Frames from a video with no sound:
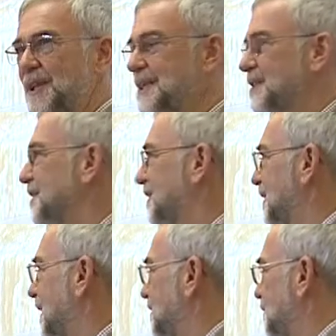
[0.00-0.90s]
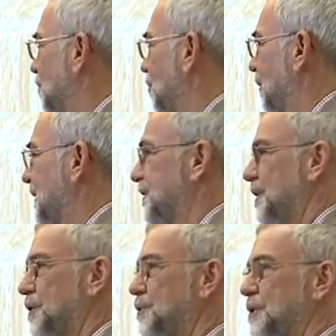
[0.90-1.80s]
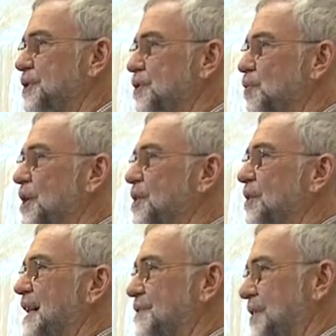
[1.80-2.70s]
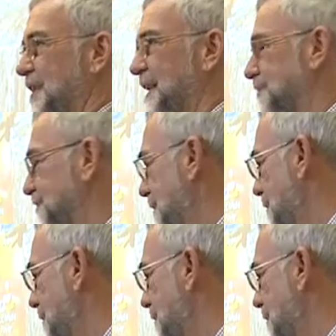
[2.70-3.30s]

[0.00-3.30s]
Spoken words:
a license in our small institution to work on everything.